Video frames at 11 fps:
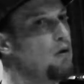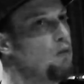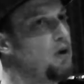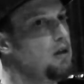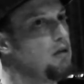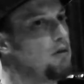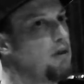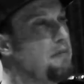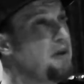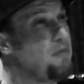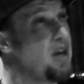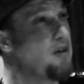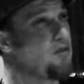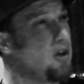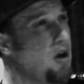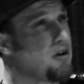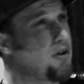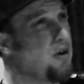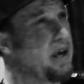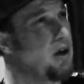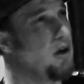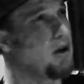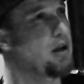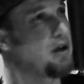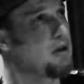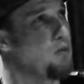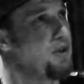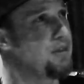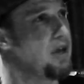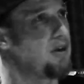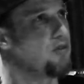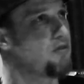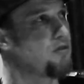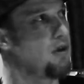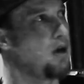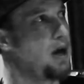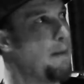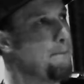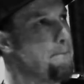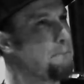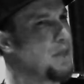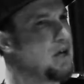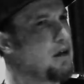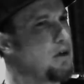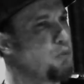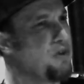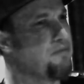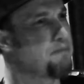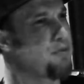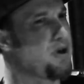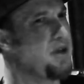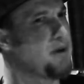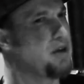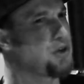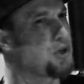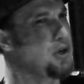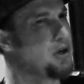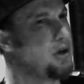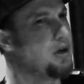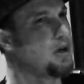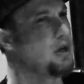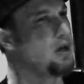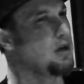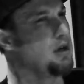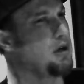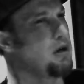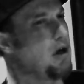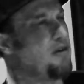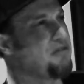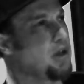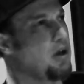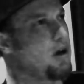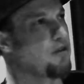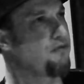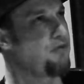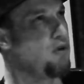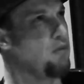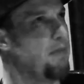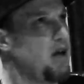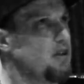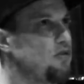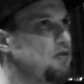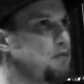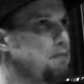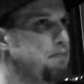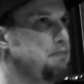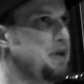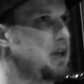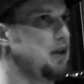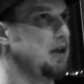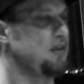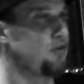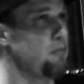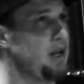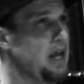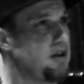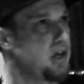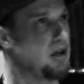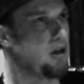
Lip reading: Well, MMD has a lot going on with us. We've pretty much, over the last few months, been assimilating a